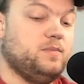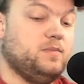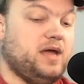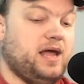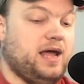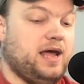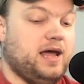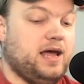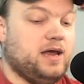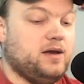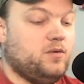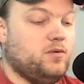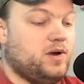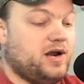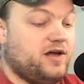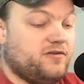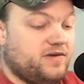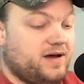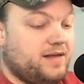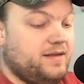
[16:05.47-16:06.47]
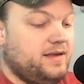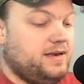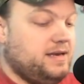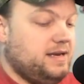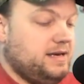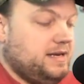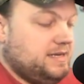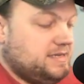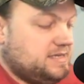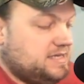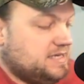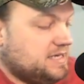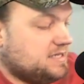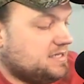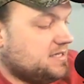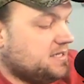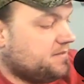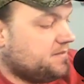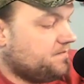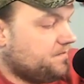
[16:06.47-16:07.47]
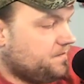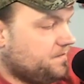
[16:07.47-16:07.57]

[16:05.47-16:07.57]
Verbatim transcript: And when I finally did hit 60,